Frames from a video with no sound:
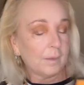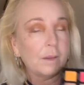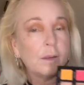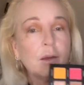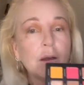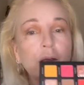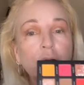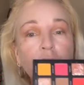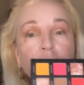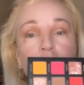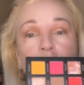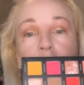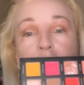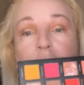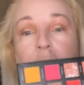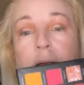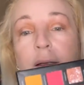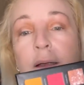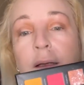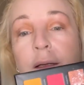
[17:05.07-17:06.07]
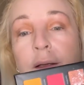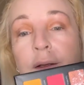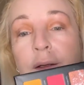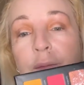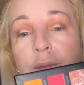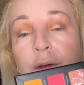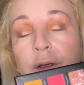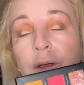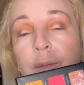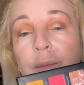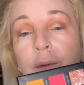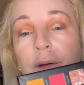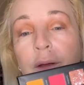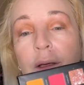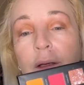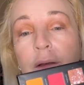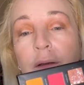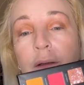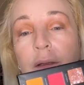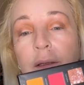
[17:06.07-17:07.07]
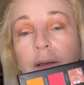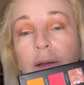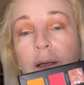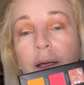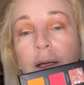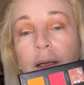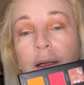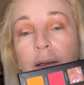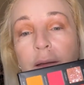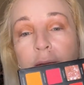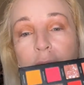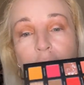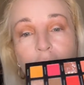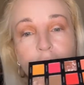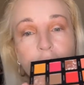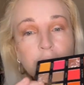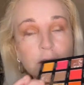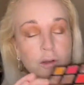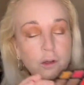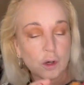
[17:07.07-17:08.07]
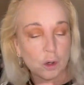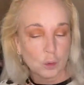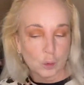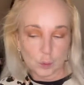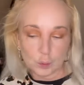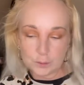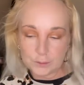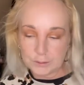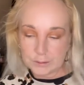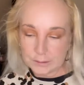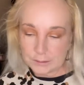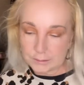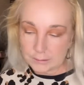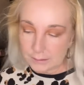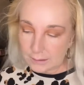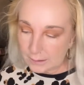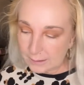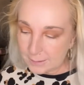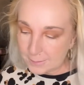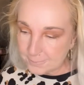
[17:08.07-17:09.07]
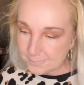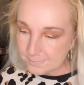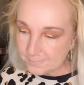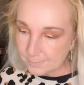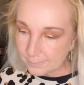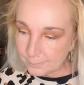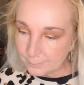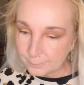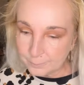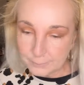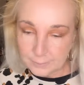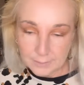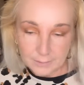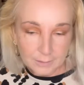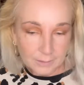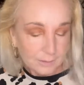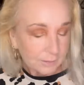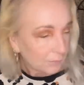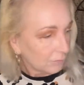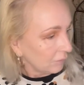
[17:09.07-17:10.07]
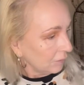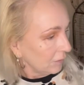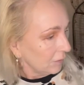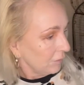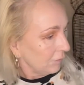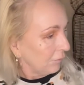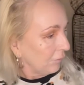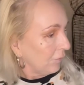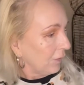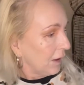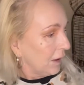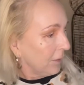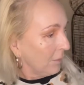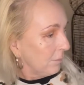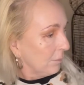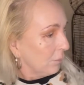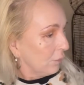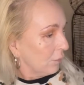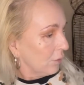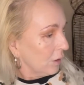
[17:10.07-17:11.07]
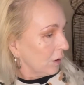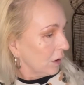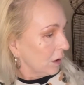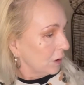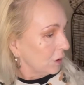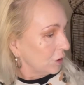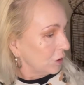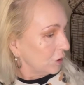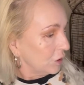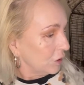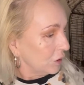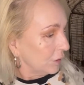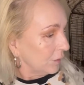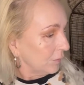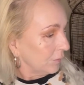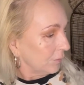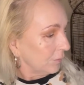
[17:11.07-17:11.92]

over the eyelid, I'm going to put that colour there. It's like a goldy colour. So I need a flat brush.